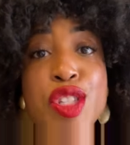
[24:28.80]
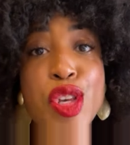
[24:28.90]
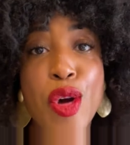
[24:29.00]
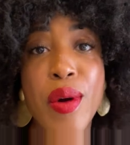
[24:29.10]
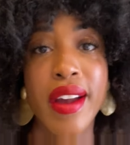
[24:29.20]

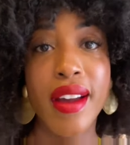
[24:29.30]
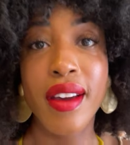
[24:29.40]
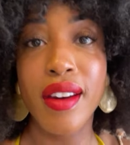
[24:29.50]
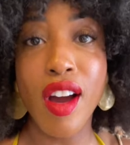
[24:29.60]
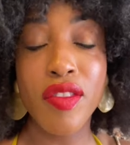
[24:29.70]
So I got
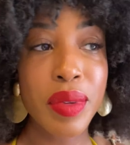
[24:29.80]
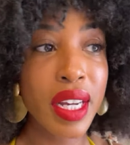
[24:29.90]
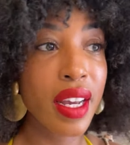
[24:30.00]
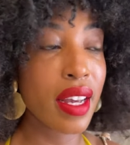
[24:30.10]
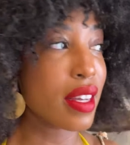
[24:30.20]
cut off
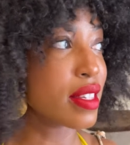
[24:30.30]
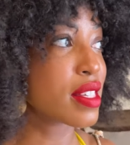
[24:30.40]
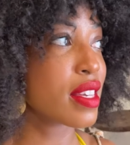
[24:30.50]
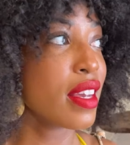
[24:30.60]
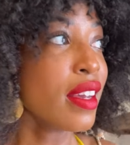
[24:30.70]

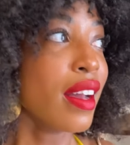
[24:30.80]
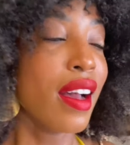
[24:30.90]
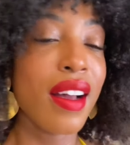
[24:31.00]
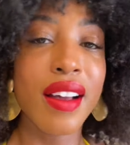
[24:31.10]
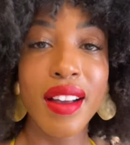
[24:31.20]
because
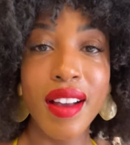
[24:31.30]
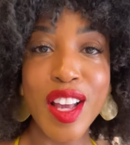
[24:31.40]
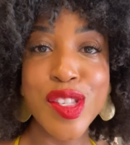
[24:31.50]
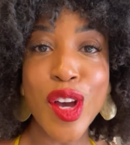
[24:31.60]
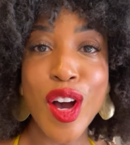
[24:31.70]
uh,
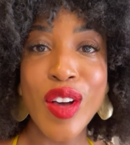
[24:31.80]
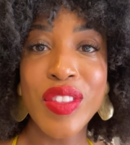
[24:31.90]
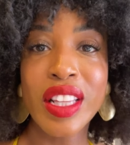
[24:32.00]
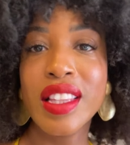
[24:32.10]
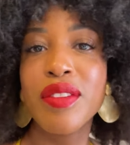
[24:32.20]
I saw
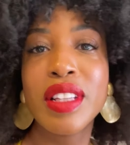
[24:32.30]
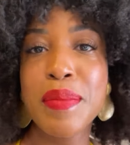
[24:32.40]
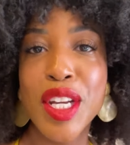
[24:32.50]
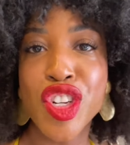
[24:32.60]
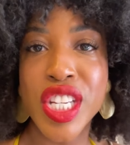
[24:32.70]
the lovely
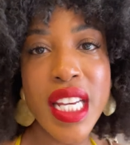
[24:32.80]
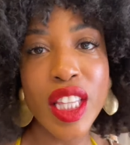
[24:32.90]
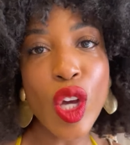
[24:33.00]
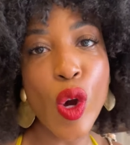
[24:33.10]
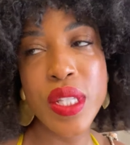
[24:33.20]
maitre d'
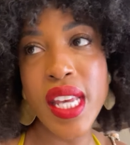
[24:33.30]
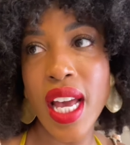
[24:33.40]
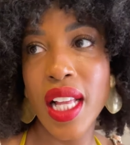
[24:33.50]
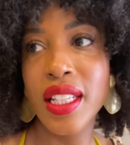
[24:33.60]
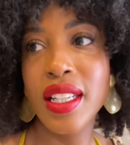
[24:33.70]
at the
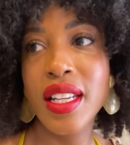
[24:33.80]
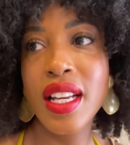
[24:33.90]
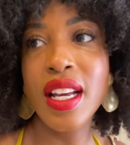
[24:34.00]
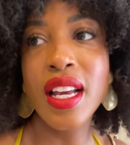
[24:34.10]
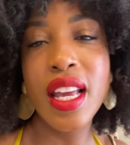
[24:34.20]
hotel.
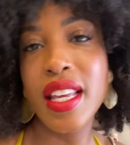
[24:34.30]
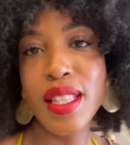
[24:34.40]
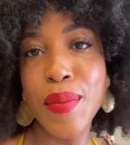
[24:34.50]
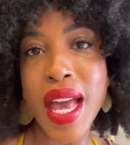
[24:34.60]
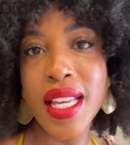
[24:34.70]
He's
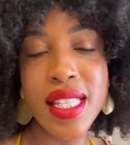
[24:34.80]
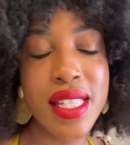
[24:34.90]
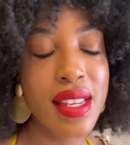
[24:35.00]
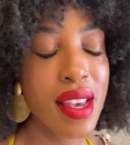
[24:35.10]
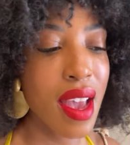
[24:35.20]
the
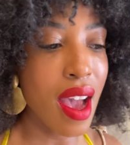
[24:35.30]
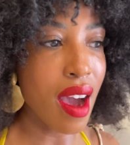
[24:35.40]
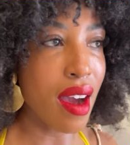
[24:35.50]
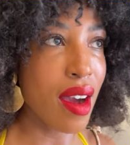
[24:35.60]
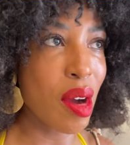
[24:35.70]
best.
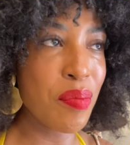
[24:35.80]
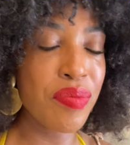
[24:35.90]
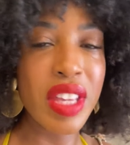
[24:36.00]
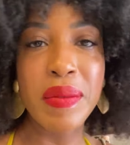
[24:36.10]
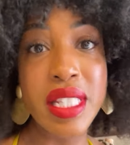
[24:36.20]

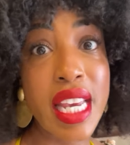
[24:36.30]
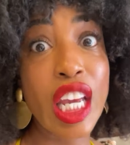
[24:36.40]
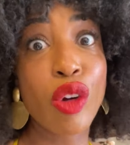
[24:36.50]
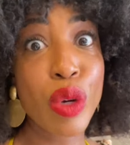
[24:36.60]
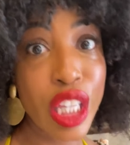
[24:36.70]
Um, they've been
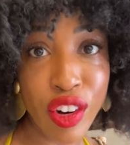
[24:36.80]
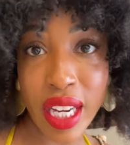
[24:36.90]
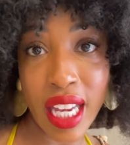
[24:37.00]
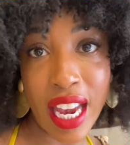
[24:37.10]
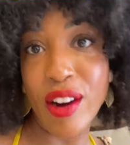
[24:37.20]
taking really
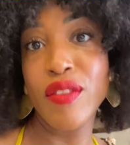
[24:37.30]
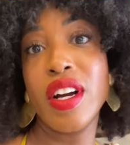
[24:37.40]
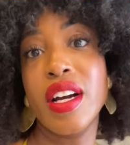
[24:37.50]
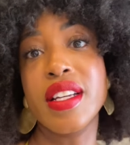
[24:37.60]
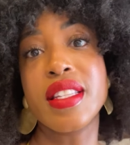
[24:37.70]
great care of
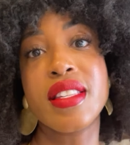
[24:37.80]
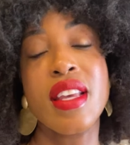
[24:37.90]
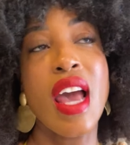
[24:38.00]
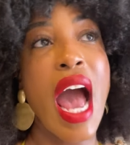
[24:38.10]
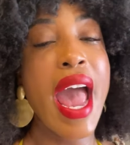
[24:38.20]
us.
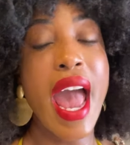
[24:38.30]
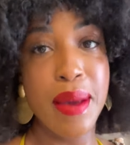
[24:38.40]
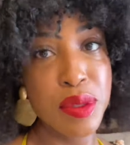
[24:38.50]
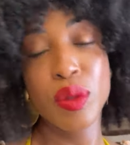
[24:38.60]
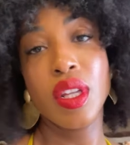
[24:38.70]
I
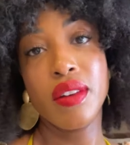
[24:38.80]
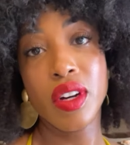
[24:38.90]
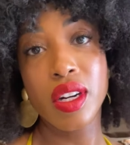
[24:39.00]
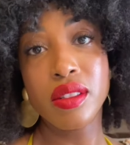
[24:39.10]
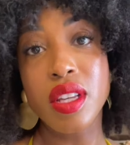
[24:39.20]
absolutely love
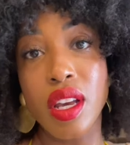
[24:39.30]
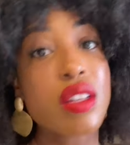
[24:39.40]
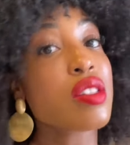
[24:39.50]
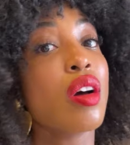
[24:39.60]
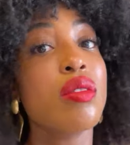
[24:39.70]
our hotel.
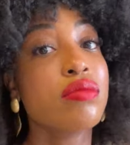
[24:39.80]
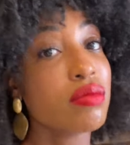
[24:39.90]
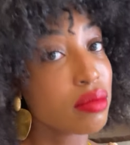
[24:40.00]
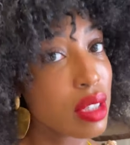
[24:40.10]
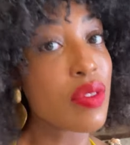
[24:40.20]
So
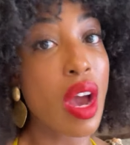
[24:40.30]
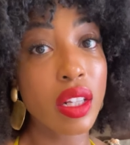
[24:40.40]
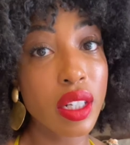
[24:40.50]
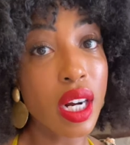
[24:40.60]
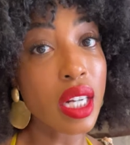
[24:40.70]
if y'all
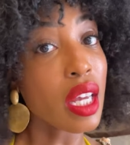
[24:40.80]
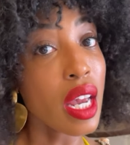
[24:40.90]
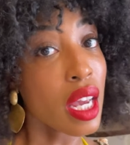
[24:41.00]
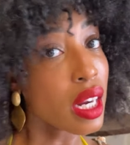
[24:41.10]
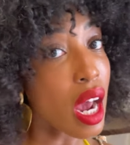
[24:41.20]
are in
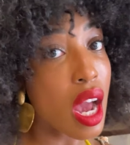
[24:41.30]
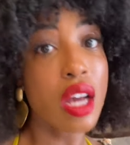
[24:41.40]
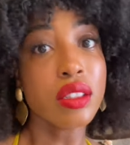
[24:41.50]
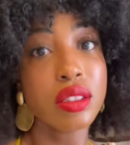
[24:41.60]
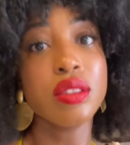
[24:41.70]

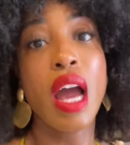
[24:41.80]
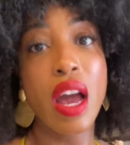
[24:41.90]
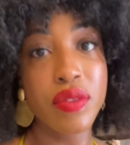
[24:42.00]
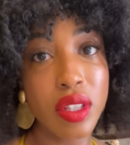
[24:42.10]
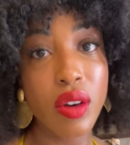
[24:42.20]
Cartagena, you
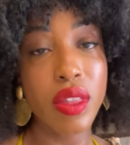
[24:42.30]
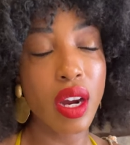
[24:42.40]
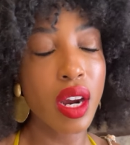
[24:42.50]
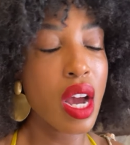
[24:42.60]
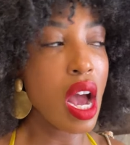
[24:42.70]
have to go
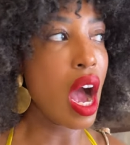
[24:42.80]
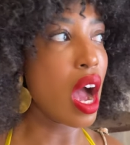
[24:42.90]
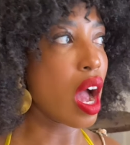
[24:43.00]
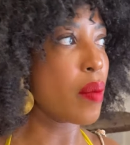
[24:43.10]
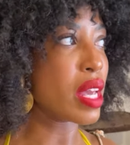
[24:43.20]
there.
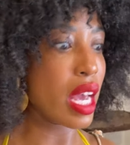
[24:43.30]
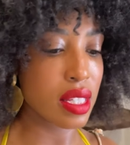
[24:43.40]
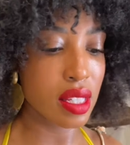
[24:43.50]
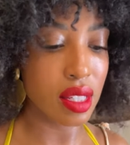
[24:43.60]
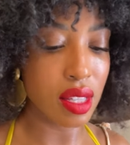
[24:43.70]
Uh, but yes,
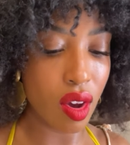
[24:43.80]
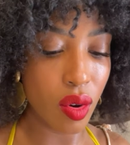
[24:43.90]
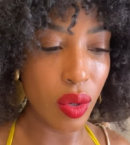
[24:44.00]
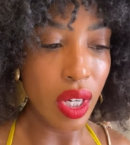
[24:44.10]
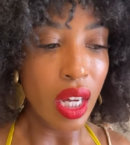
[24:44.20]

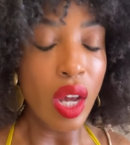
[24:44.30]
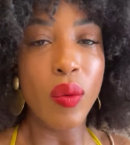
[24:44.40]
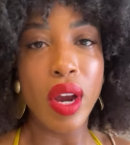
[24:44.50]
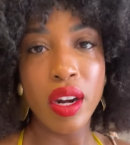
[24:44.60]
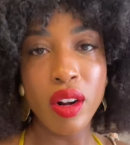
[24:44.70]
so
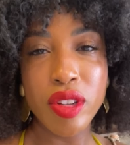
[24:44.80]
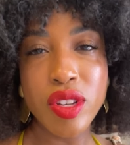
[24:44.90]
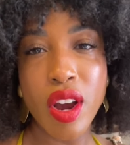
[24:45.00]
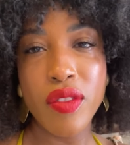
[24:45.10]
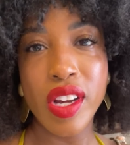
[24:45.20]
we're headed over
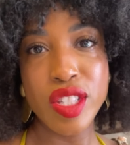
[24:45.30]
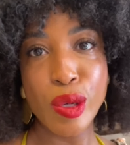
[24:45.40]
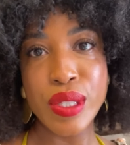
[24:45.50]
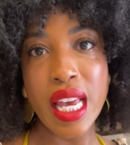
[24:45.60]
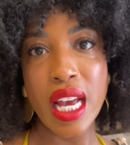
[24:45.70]
to our friend's
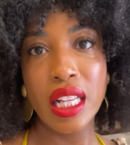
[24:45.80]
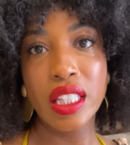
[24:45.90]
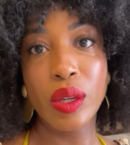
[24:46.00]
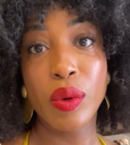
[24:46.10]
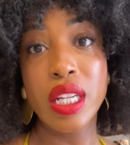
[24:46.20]
hotel
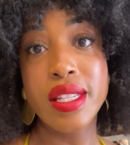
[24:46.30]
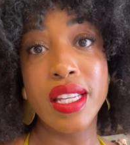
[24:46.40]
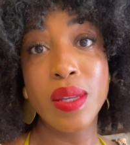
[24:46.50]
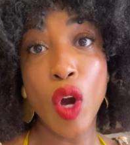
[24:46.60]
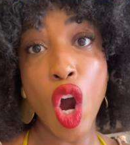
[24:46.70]
and then we're gonna
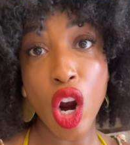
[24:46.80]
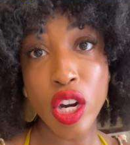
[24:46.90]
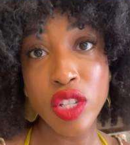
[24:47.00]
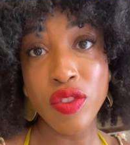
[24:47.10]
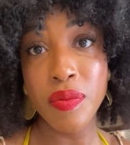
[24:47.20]
take some
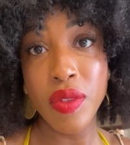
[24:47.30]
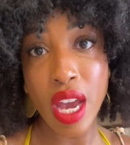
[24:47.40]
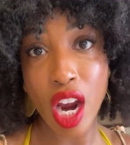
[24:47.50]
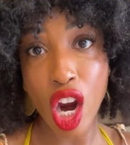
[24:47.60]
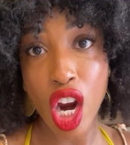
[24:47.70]
cars from
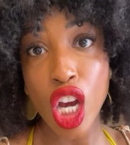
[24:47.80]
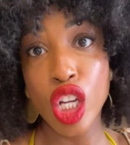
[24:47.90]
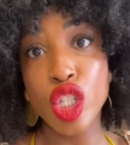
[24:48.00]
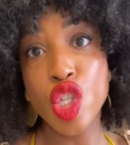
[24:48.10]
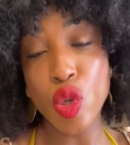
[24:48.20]
there
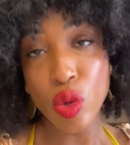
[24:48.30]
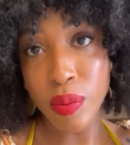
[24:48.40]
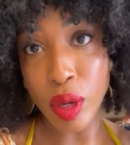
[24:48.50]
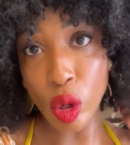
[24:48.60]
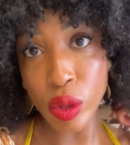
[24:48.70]
to the
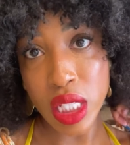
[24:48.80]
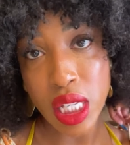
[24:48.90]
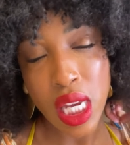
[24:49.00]
boat.